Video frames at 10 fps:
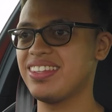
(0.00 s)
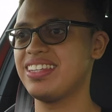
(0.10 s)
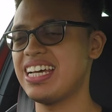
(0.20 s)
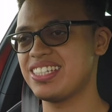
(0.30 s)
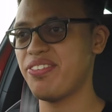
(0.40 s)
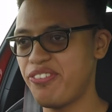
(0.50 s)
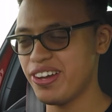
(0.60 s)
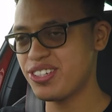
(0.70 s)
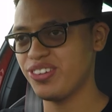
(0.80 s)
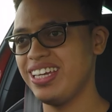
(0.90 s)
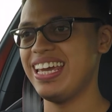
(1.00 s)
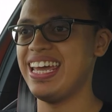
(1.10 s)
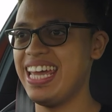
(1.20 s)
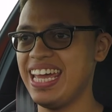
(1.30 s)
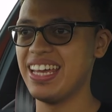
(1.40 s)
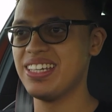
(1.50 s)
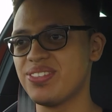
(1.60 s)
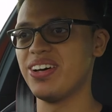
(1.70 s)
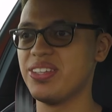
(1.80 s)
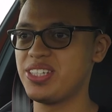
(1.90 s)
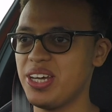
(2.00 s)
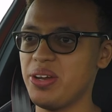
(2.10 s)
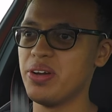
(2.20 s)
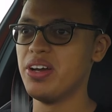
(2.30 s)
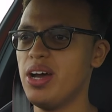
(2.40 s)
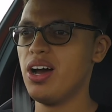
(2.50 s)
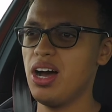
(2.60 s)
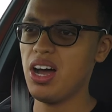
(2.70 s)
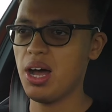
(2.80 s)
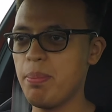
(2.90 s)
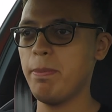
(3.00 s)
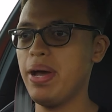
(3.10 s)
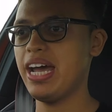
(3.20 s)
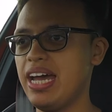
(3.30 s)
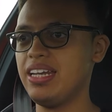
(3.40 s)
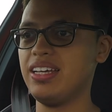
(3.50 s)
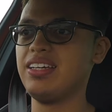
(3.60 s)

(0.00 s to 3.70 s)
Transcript: That's the first thing you hear as well too. Oh man.